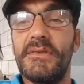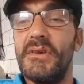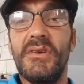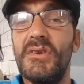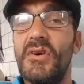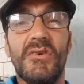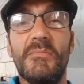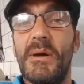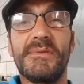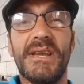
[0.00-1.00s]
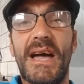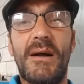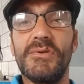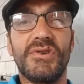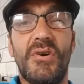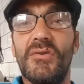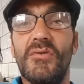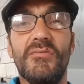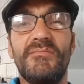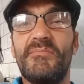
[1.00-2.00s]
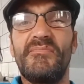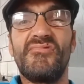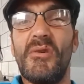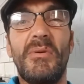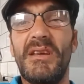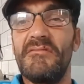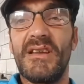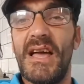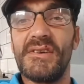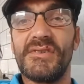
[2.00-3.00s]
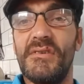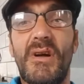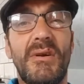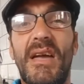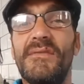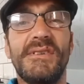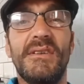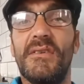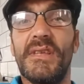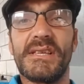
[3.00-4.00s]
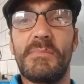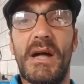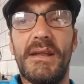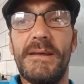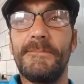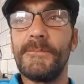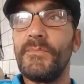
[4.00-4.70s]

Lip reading: that you're not going to be able to lounge on or properly relax on. Okay, for sitting on, that's about it.